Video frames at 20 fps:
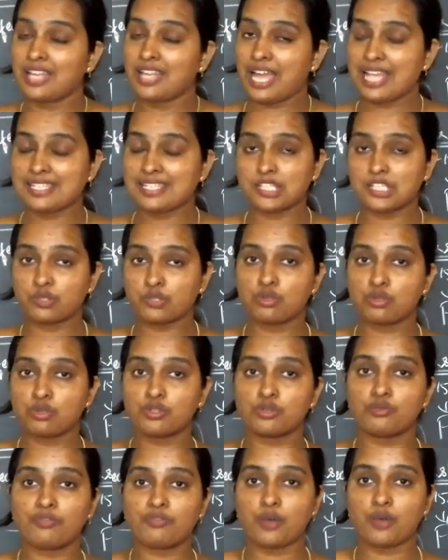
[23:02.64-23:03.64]
As I told
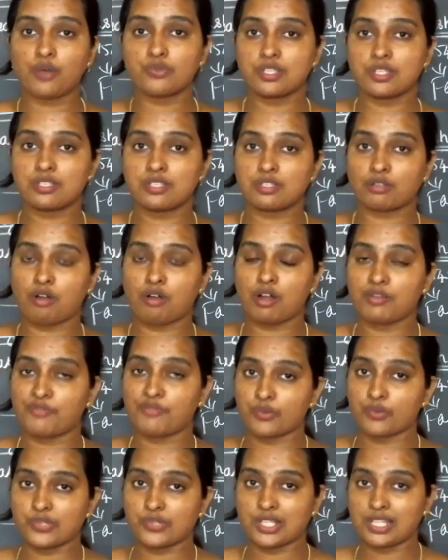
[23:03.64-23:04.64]
you, Fauzis called
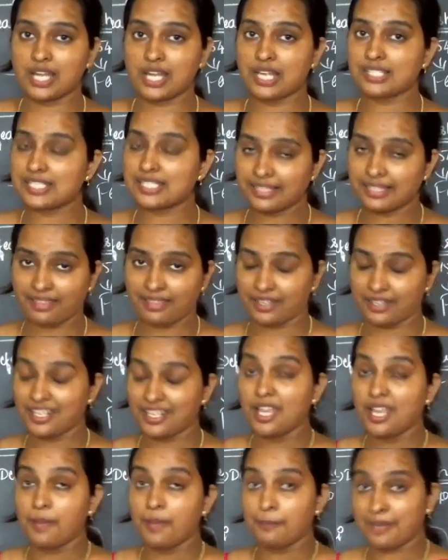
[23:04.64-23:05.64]
Fauzidas like that.
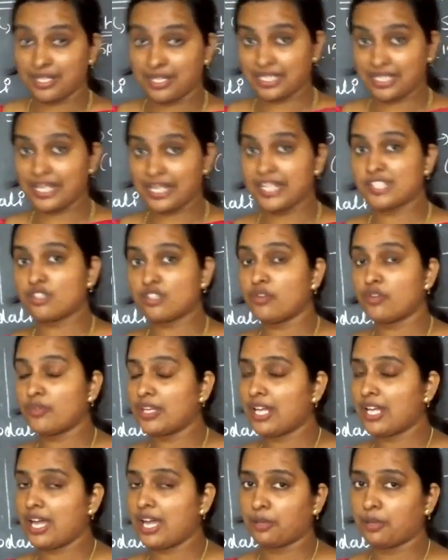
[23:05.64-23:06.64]
But later on,
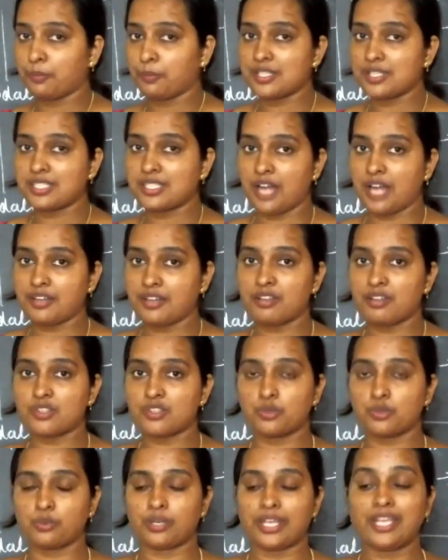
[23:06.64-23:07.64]
when Akbar started
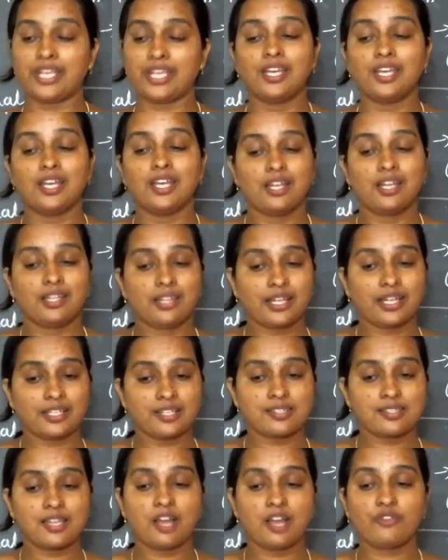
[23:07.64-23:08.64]
his ruling, and that
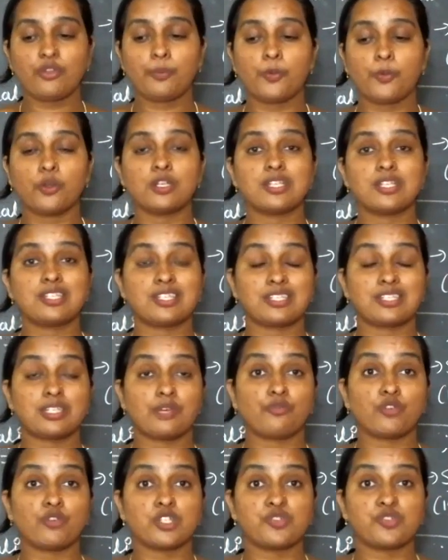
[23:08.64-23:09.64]
is how the police system